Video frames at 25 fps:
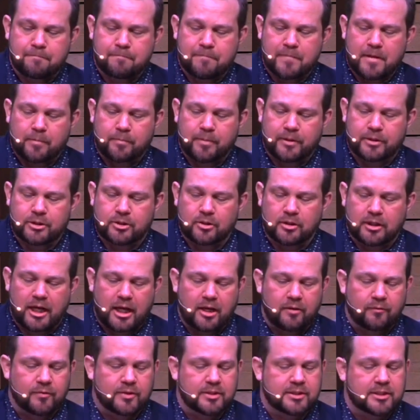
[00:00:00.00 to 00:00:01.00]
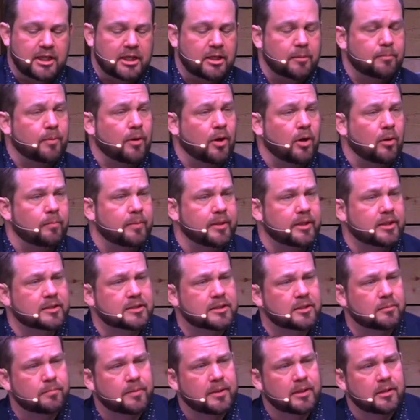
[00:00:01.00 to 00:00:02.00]
But your life is set apart because
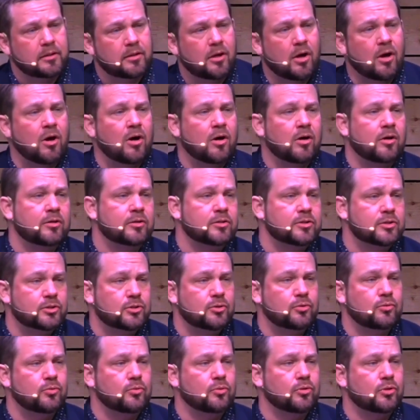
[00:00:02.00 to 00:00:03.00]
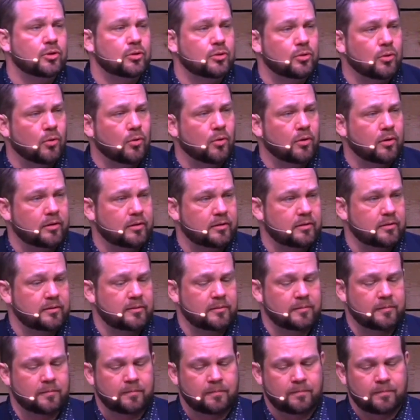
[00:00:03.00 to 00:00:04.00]
it belongs to the Lord.
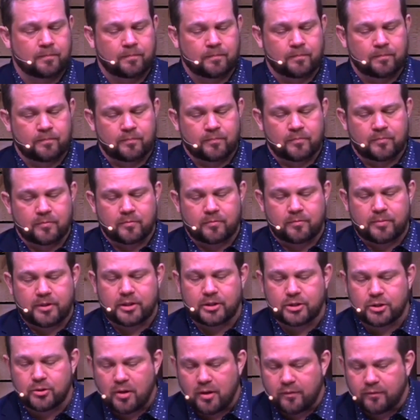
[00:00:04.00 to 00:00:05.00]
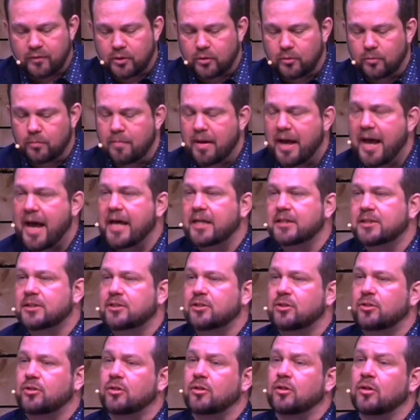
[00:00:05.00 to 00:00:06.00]
Because you have a new
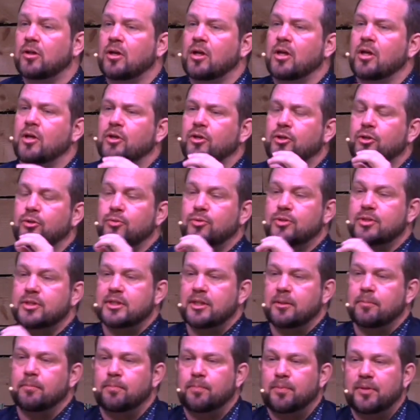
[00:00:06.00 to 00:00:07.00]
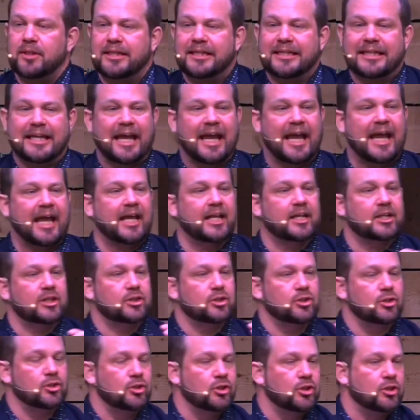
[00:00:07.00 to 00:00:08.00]
master, you simply can't
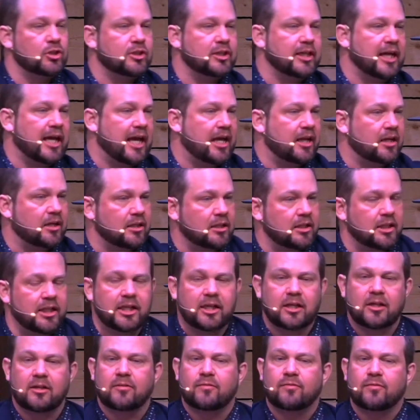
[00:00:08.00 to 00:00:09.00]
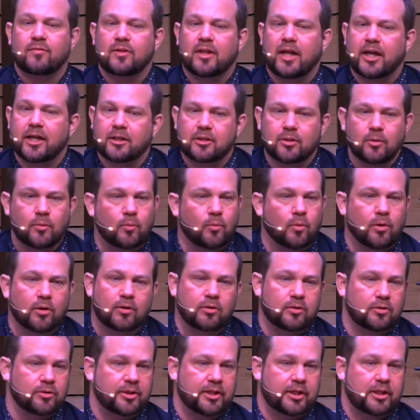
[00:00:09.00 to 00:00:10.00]
look and live like the
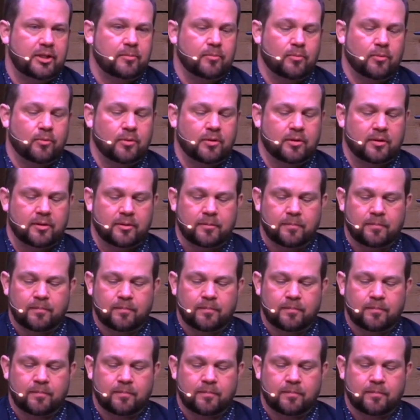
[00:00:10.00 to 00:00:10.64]
world anymore.